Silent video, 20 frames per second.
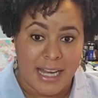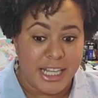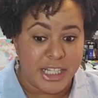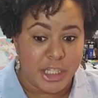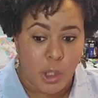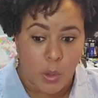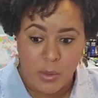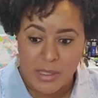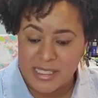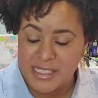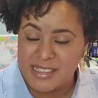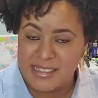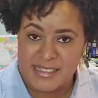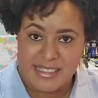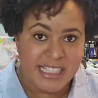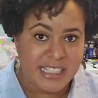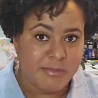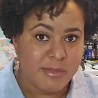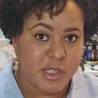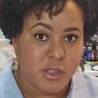I know it
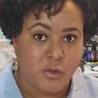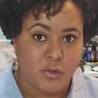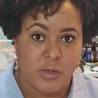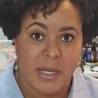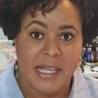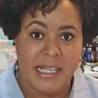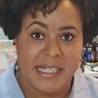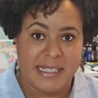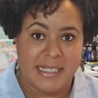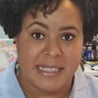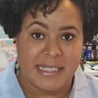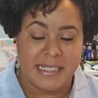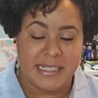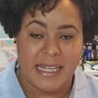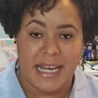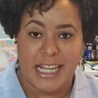seems crazy.